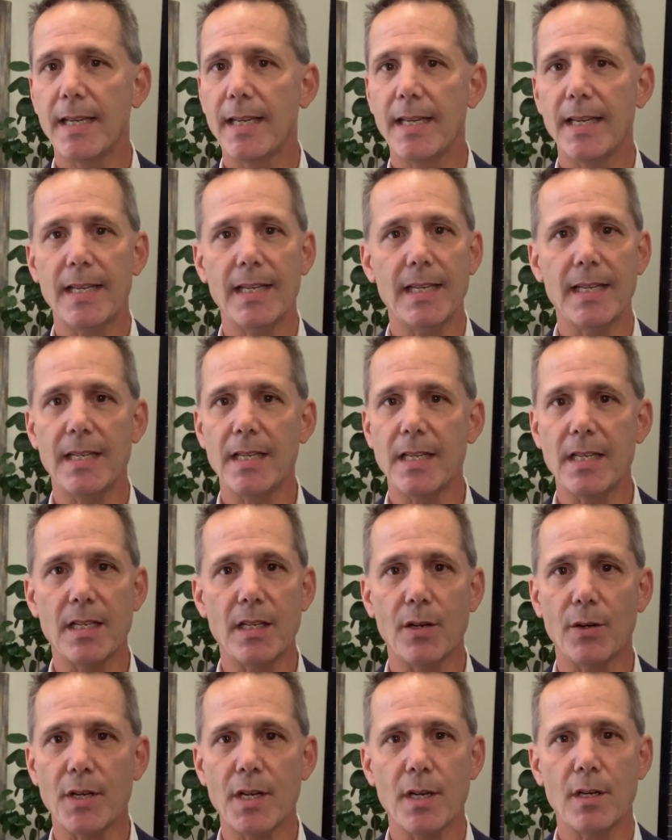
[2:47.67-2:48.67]

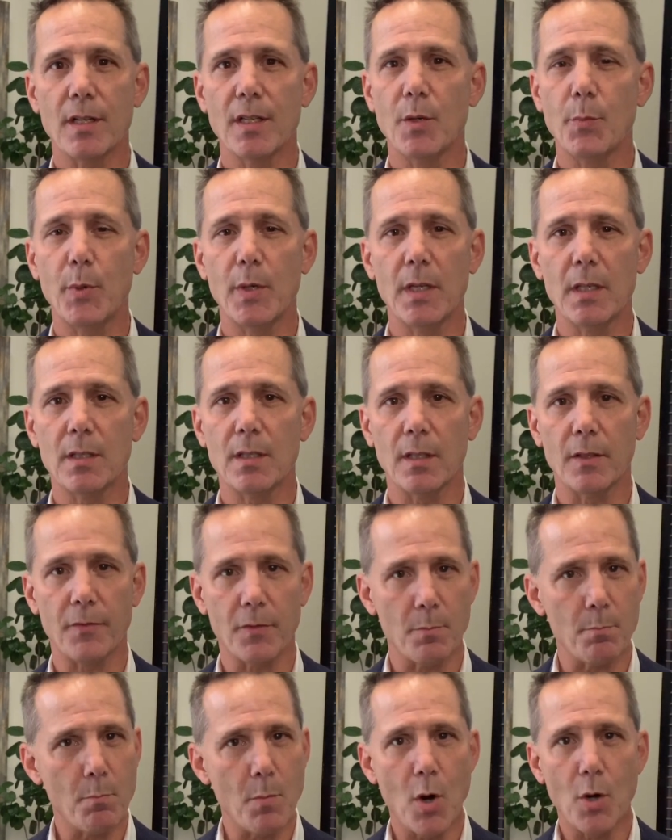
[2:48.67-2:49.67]
Here in the peninsula, for
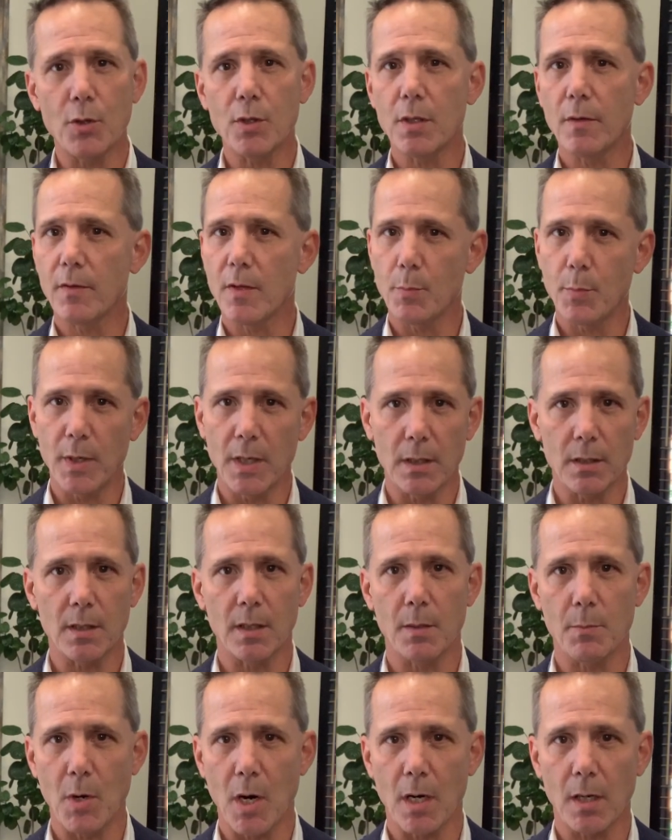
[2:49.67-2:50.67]
most of the
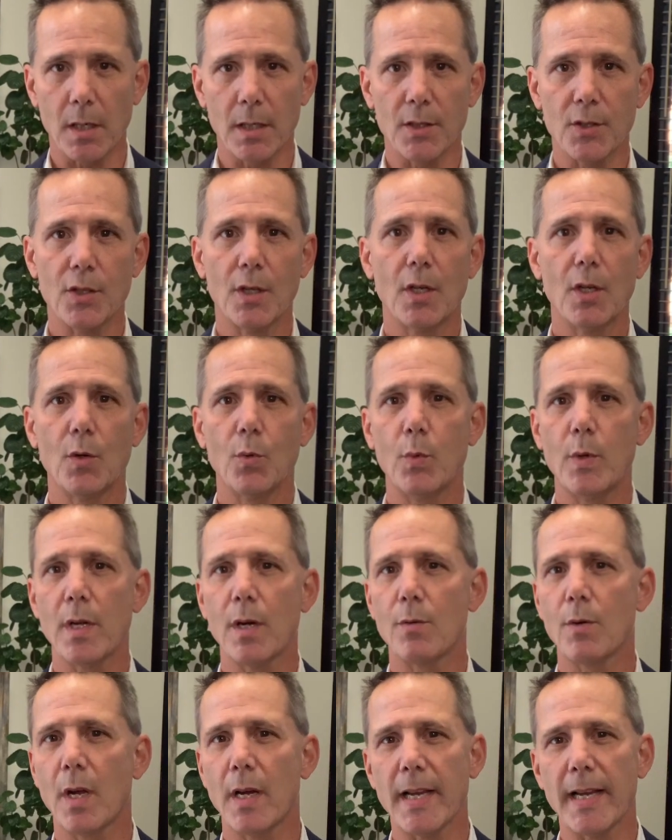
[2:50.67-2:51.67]
peninsula markets, we are
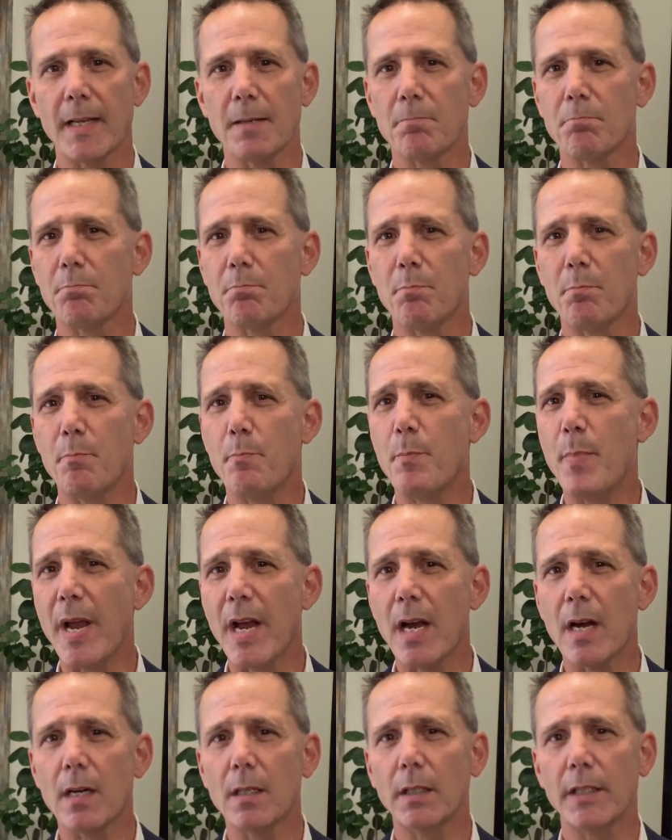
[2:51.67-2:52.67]
running
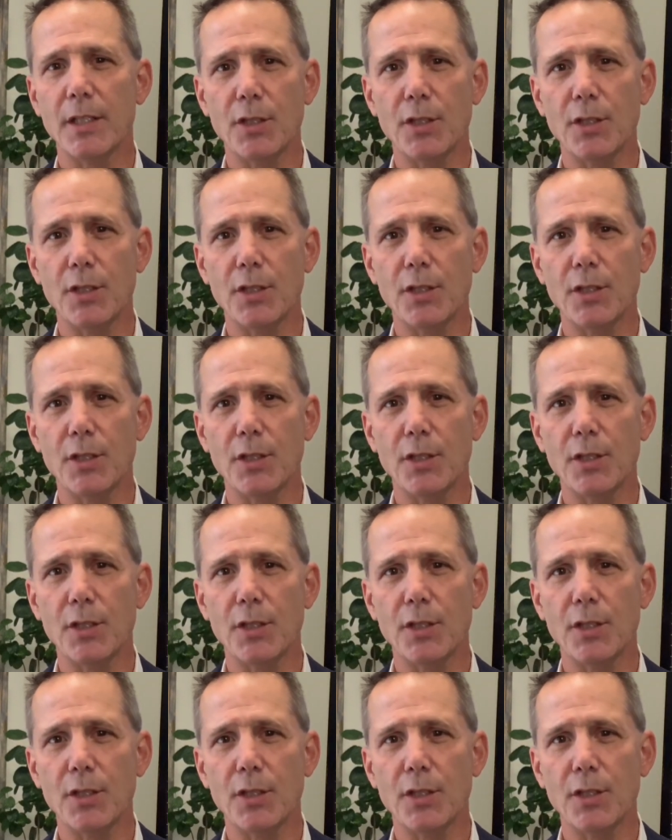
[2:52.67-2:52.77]
barely